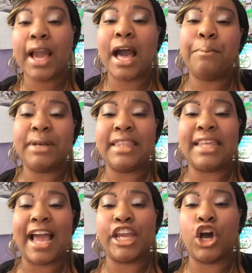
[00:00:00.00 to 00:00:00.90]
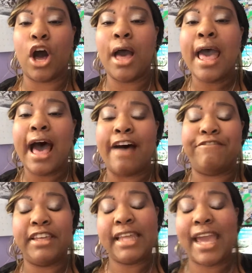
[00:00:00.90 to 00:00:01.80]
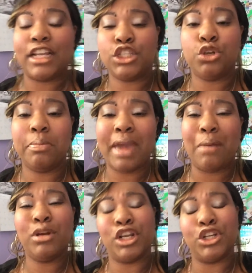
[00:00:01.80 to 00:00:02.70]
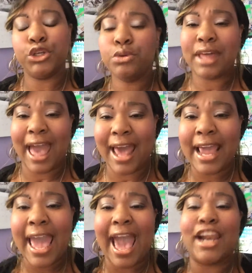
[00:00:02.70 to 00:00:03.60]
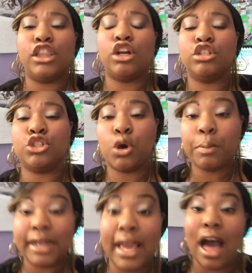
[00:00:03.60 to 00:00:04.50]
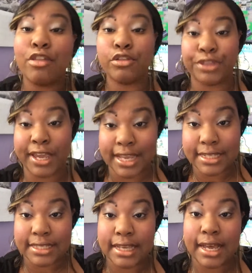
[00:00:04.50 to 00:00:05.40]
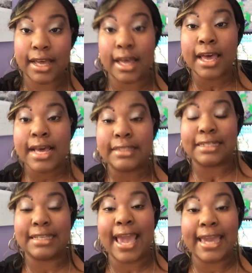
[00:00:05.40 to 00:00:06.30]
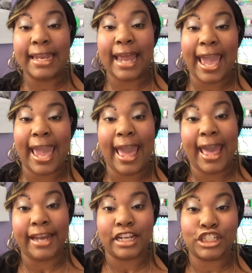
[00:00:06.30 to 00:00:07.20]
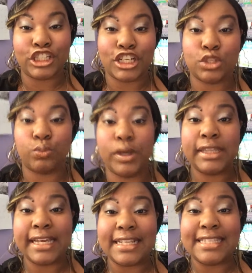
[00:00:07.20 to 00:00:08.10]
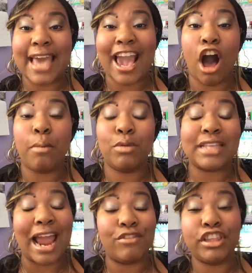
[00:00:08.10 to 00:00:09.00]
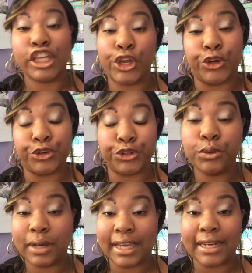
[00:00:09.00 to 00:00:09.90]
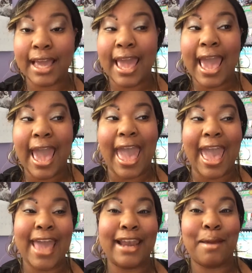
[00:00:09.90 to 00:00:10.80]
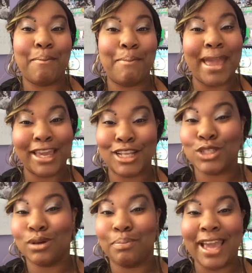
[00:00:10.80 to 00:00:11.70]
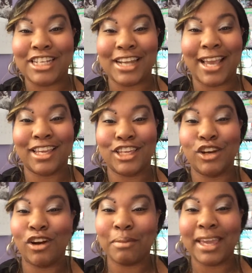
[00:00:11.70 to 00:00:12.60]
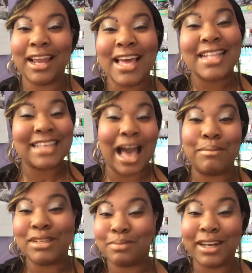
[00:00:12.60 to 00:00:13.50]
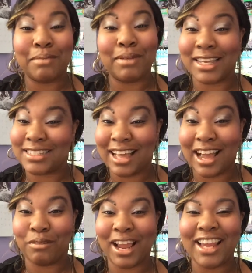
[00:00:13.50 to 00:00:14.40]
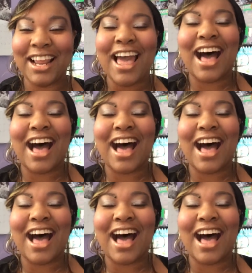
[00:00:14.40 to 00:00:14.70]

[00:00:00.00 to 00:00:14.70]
company that I affiliated to be able to do that, and I learned so many other things to take it and just really take almost everything you're doing and make it into a paycheck. You know what I mean? Time is money, money is time, right?